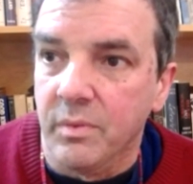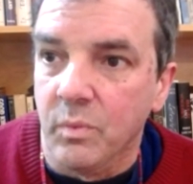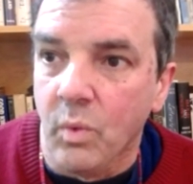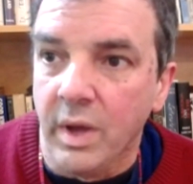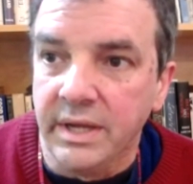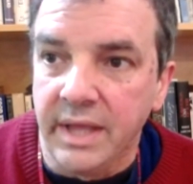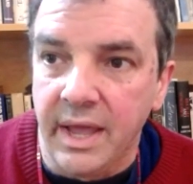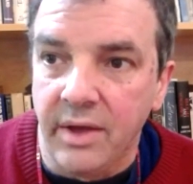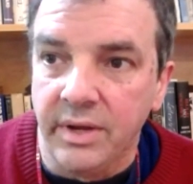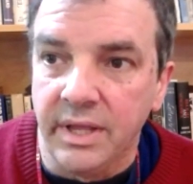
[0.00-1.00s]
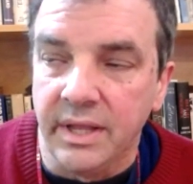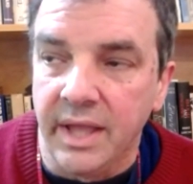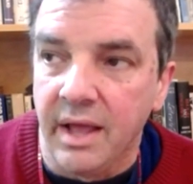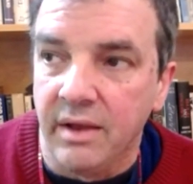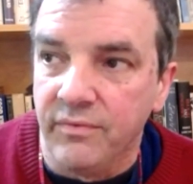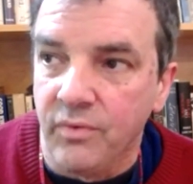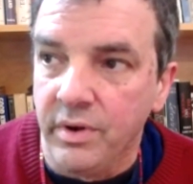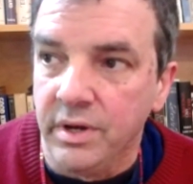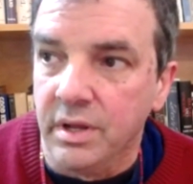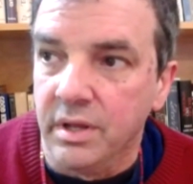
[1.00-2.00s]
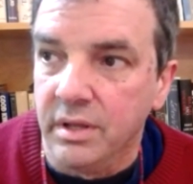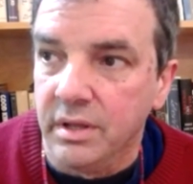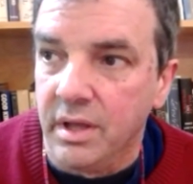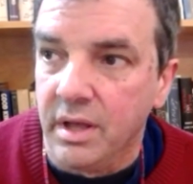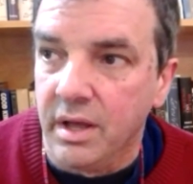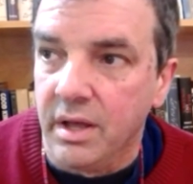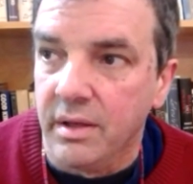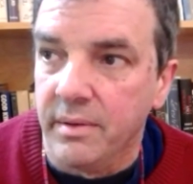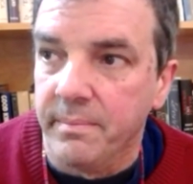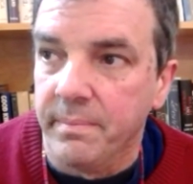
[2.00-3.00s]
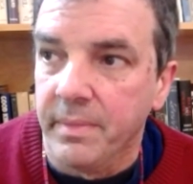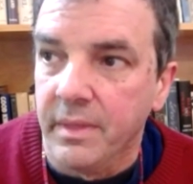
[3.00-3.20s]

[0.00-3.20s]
one county in California, um,